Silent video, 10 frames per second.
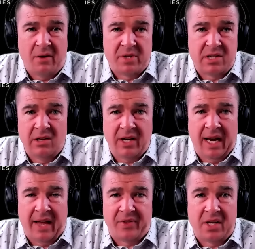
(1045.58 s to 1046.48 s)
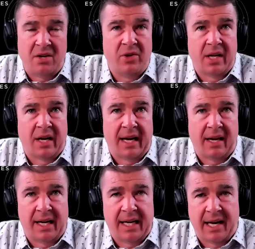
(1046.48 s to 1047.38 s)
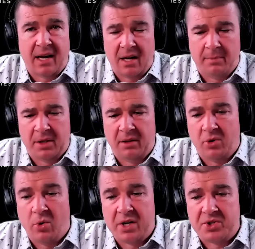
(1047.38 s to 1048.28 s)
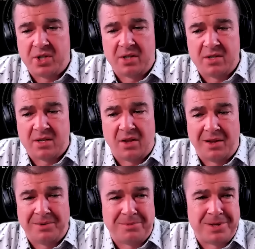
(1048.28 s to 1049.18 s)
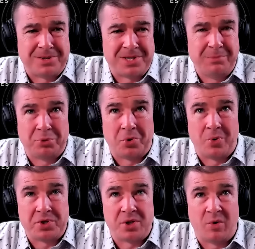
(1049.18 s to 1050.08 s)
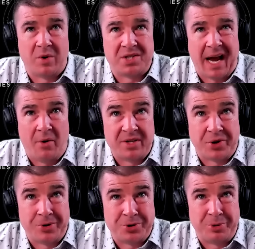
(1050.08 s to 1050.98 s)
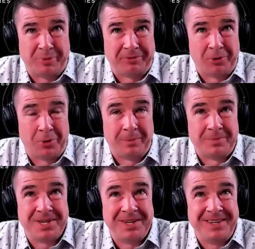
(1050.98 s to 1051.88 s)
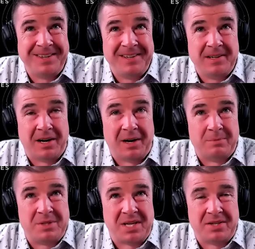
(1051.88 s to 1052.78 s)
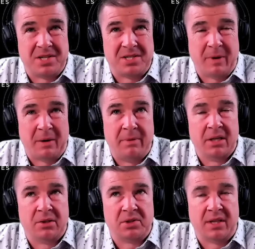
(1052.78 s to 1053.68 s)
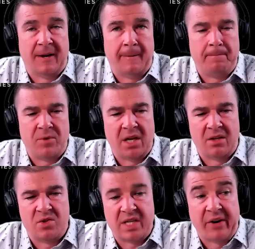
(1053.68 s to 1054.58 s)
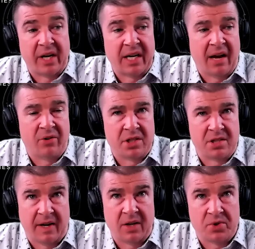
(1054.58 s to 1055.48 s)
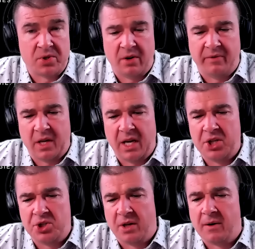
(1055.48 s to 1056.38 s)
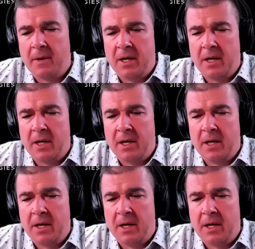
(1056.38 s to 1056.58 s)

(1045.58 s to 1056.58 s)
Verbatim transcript: I was looking at the unit, I, I had a couple of questions, and the, the simple question was, how has R two performed um, since it's been built and, and staring down its final certification?